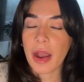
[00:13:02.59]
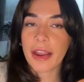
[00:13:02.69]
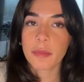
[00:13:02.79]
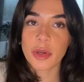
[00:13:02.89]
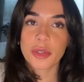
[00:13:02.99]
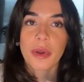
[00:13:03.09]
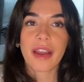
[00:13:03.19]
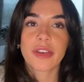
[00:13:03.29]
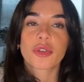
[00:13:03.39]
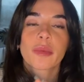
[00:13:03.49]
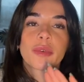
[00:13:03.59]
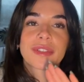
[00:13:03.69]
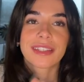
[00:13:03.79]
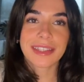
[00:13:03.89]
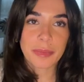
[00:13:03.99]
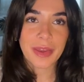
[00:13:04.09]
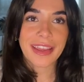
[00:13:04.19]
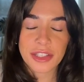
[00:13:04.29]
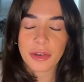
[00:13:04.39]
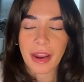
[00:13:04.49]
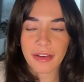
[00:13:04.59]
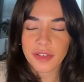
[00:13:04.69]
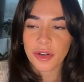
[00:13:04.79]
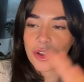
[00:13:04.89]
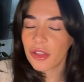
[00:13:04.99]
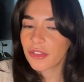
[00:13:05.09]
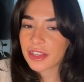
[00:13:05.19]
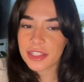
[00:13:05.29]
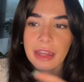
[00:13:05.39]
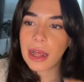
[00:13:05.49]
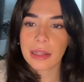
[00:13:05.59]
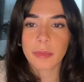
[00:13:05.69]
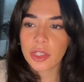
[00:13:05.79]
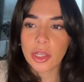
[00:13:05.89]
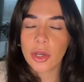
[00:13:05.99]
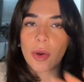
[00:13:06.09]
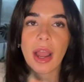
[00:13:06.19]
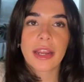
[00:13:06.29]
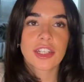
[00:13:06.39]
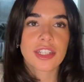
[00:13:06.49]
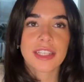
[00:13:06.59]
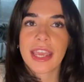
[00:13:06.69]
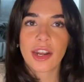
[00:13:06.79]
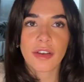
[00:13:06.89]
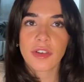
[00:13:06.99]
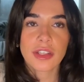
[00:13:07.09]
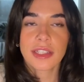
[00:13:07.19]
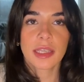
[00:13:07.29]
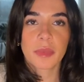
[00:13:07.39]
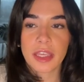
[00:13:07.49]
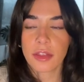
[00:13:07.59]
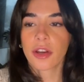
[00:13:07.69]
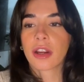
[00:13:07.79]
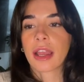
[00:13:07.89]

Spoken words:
I'm also having trouble sleeping. So after all of this hullabaloo, I just cannot fall asleep either.